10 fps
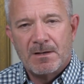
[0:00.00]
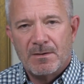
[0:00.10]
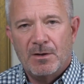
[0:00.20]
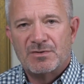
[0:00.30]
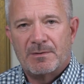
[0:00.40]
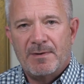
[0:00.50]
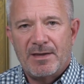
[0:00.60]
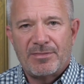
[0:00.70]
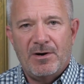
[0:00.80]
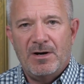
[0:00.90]
Those are
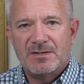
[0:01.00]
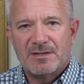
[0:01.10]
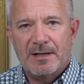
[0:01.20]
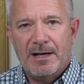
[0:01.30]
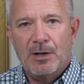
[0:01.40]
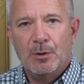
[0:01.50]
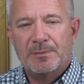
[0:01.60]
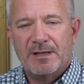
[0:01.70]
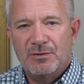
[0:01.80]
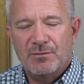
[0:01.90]
my thoughts, and I
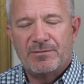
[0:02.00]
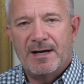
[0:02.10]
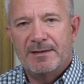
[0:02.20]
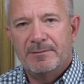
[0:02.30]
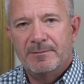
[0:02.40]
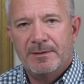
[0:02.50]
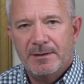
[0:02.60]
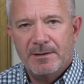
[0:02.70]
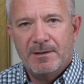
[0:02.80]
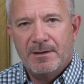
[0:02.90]
hope that you find them
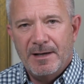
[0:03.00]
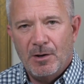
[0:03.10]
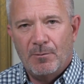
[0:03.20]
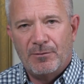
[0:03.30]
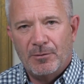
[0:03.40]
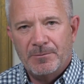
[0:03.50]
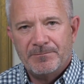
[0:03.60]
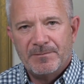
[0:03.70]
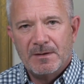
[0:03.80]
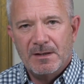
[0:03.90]
helpful.
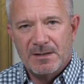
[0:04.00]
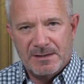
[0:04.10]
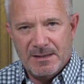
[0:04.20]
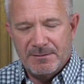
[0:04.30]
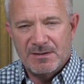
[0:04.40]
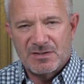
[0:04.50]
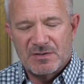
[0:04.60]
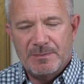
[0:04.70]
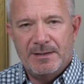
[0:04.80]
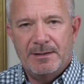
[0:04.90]
Again, this
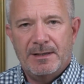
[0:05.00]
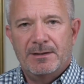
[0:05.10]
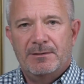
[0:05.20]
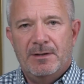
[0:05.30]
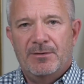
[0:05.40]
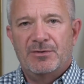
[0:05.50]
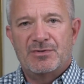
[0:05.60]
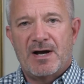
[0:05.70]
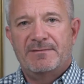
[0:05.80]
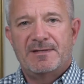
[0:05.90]
has been another
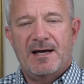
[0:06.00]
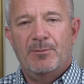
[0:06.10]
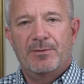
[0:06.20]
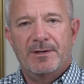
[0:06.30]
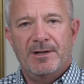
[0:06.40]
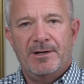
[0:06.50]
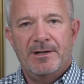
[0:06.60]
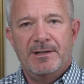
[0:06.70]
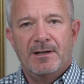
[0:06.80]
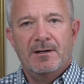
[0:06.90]
Drive Time with
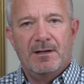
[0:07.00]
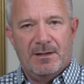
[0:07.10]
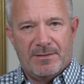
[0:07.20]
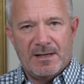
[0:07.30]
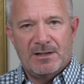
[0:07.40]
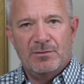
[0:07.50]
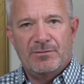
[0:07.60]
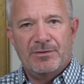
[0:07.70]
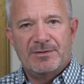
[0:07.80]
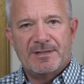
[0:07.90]
Gary, and thank you
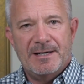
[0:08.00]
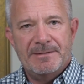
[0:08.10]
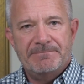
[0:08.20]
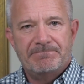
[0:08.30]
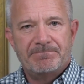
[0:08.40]
for your time.